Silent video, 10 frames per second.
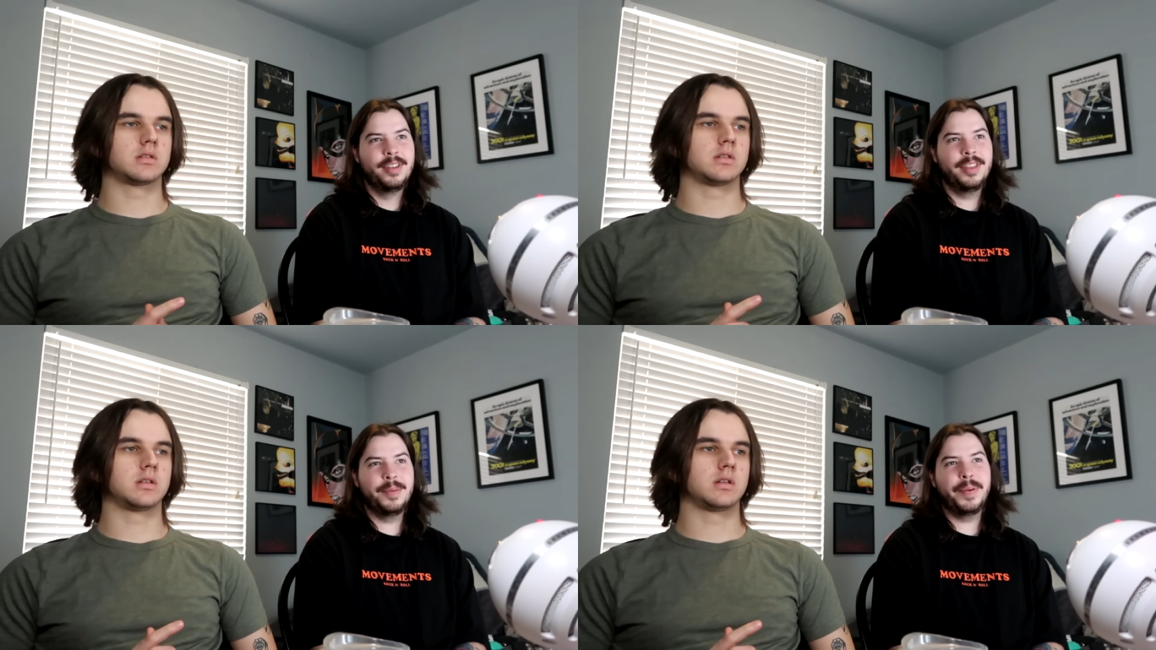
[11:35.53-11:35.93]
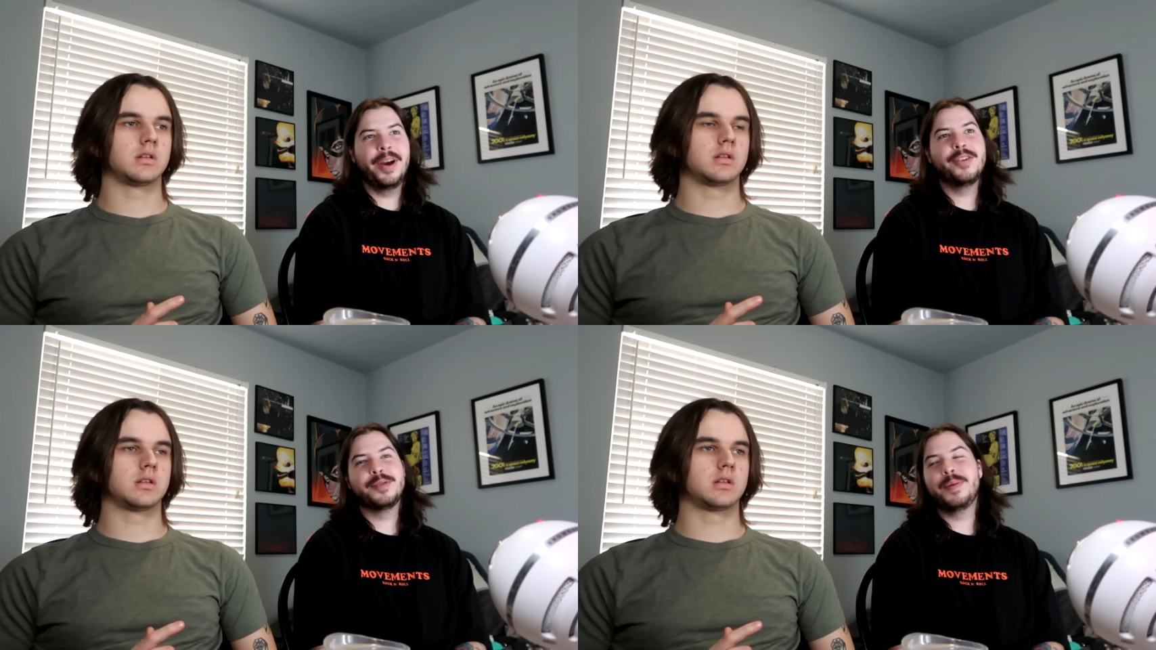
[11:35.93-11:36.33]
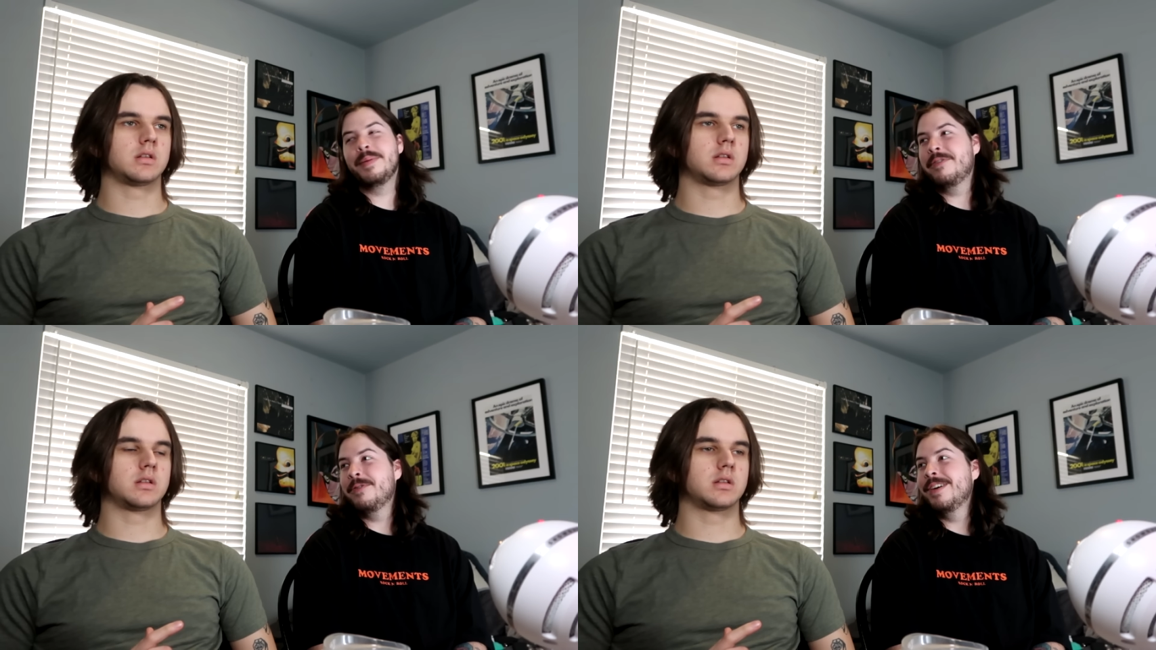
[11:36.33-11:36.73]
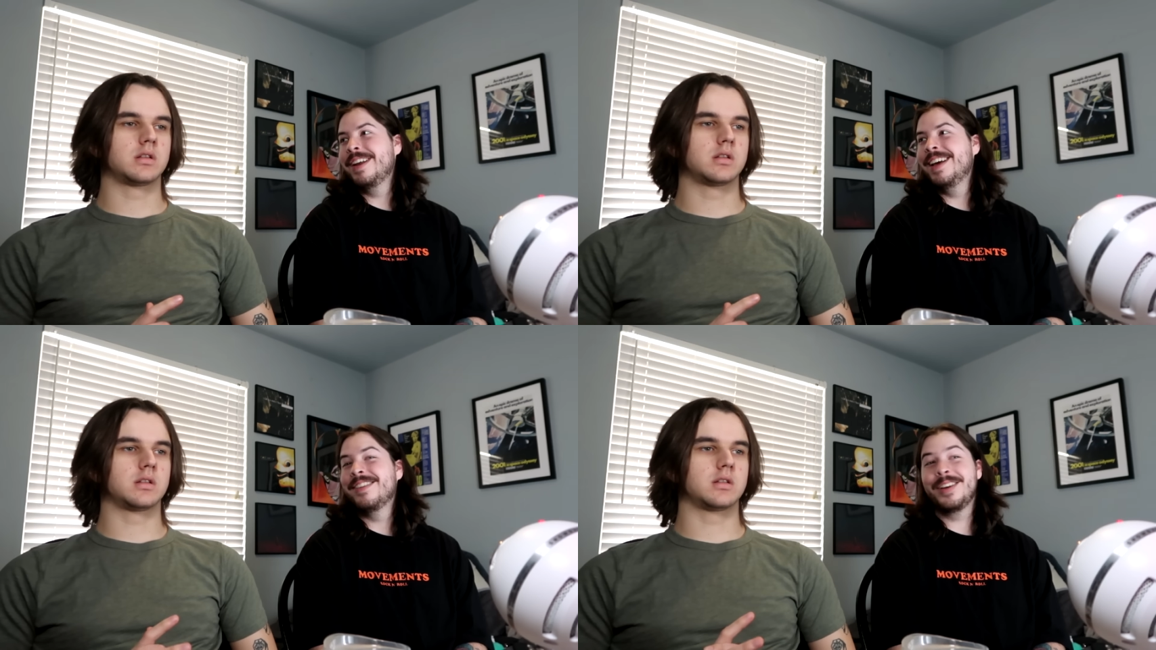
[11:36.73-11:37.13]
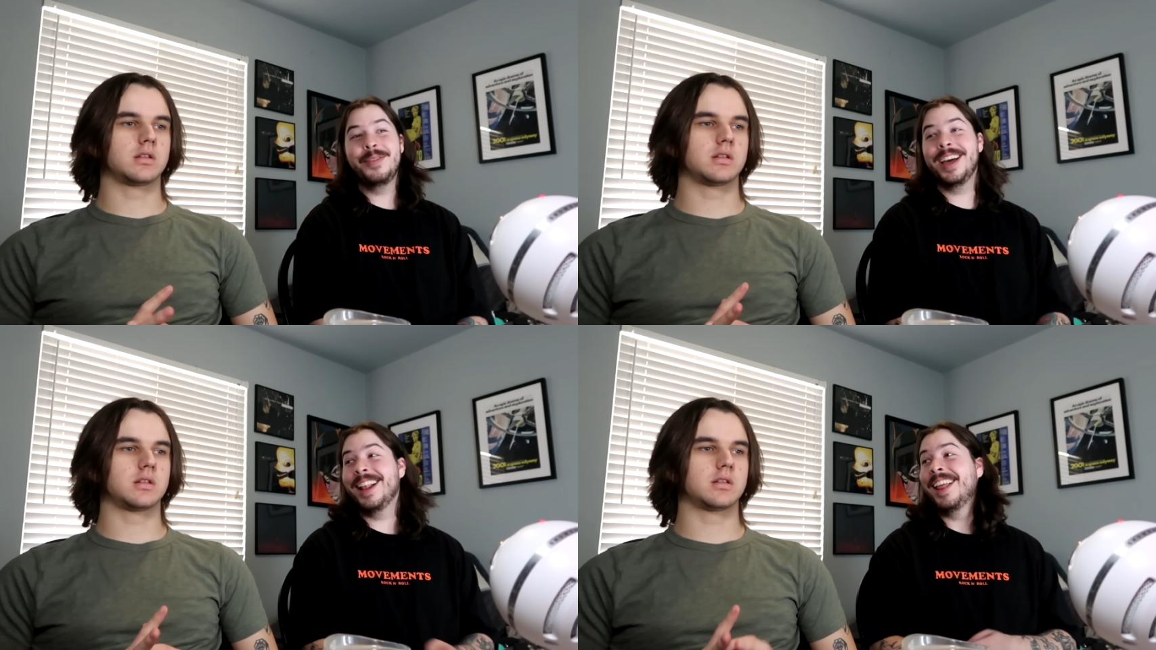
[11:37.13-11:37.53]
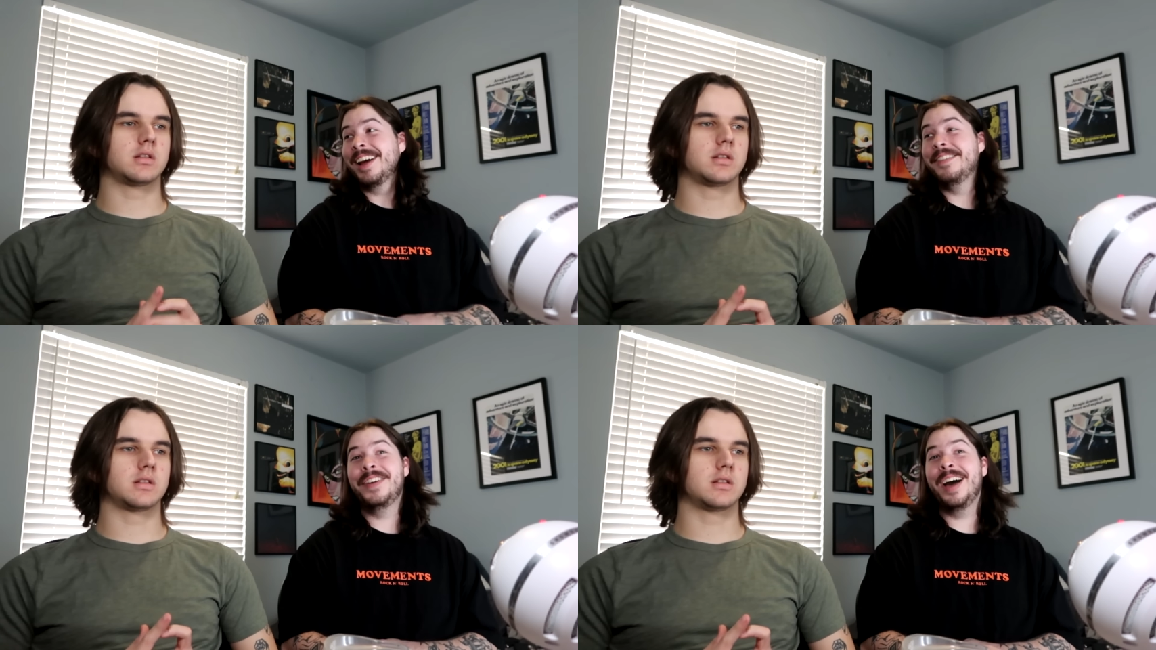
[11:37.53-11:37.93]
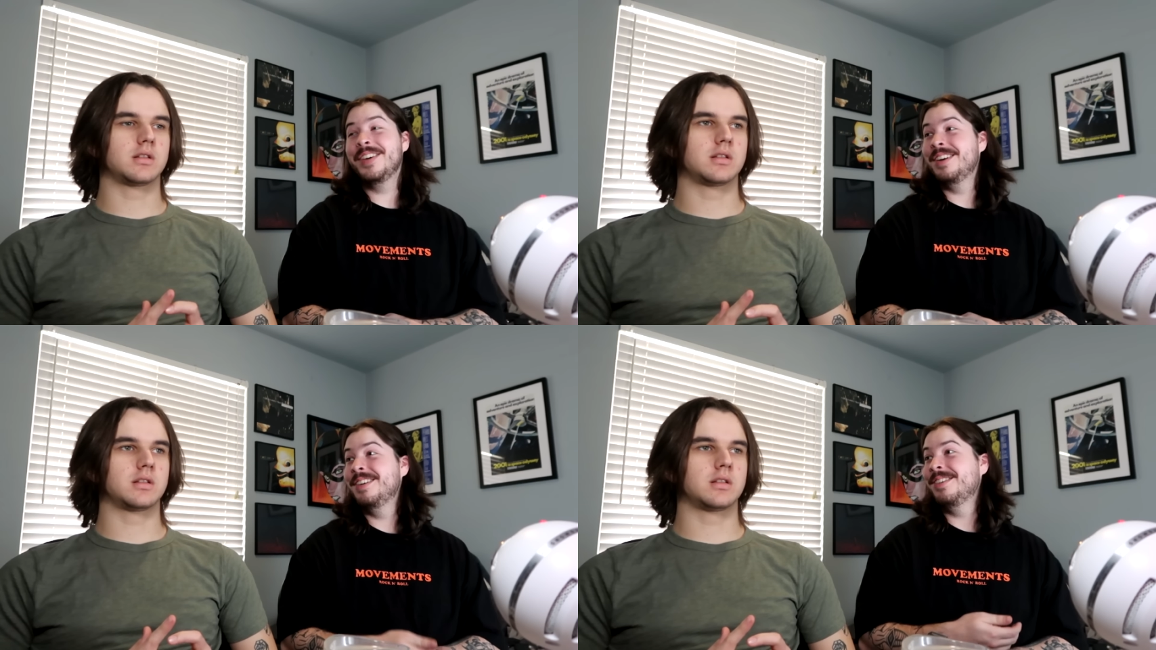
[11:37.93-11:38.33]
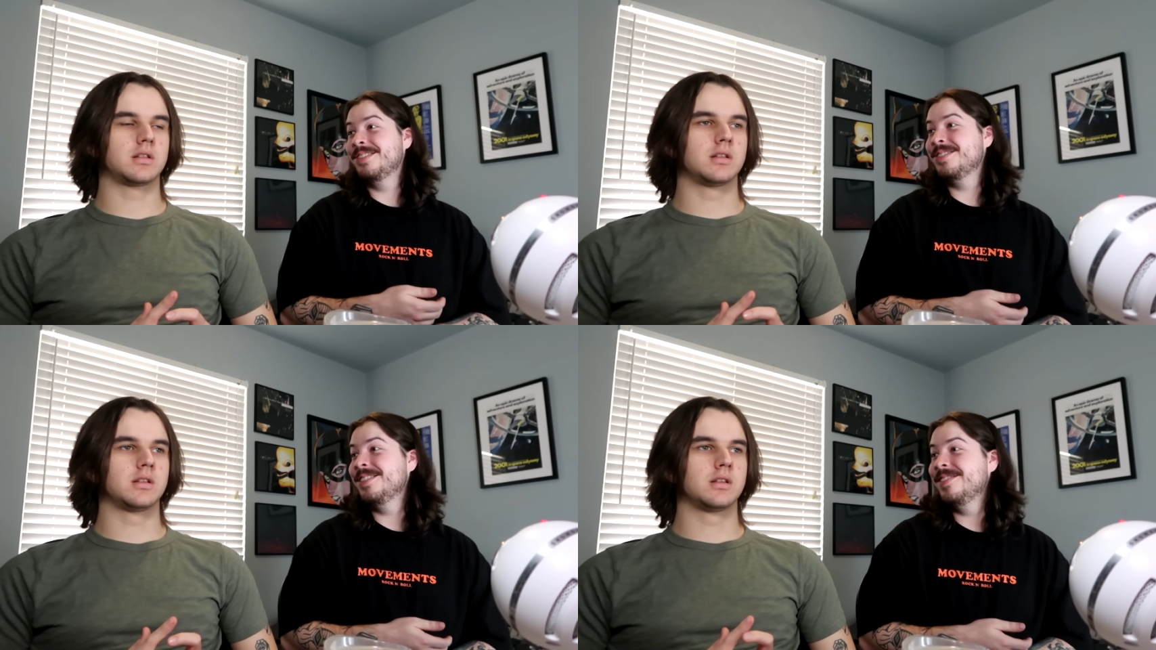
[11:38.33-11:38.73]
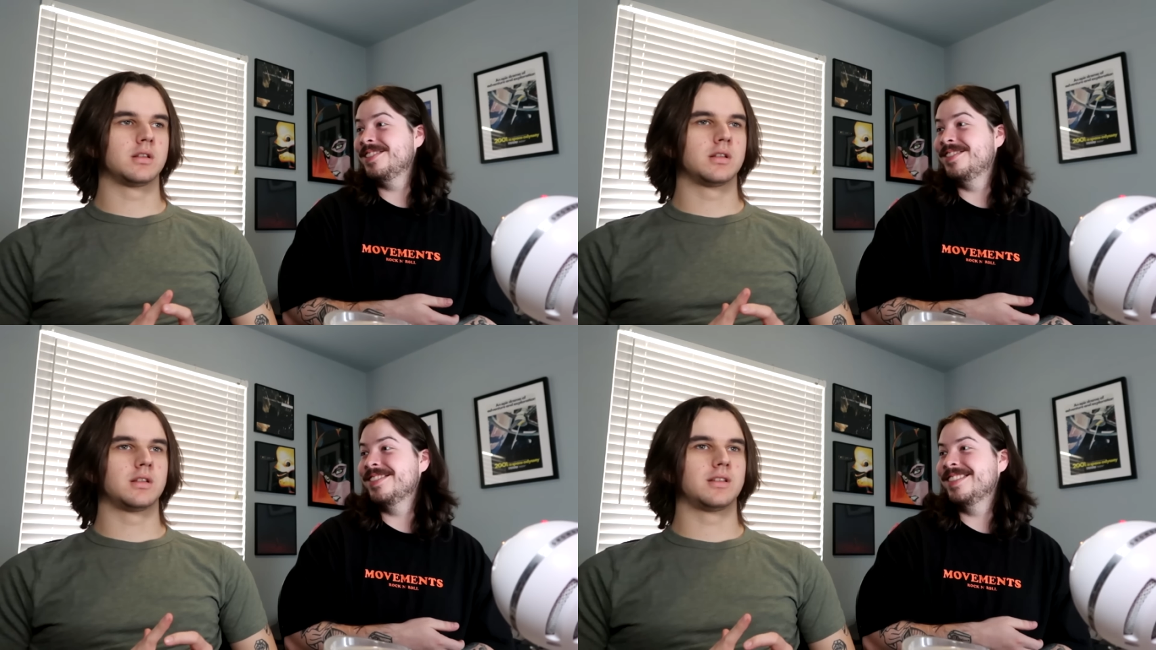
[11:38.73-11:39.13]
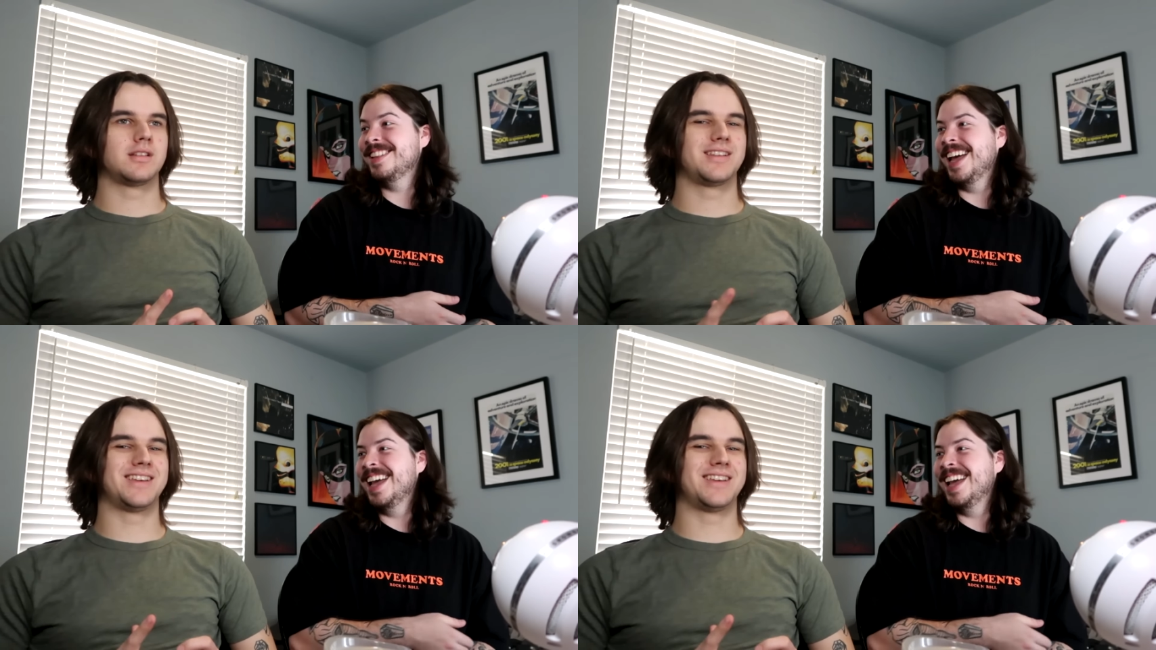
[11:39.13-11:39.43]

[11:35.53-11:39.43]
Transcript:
Speaker 1: The parents are probably freaking out. Like, we got like a $500 service, just like,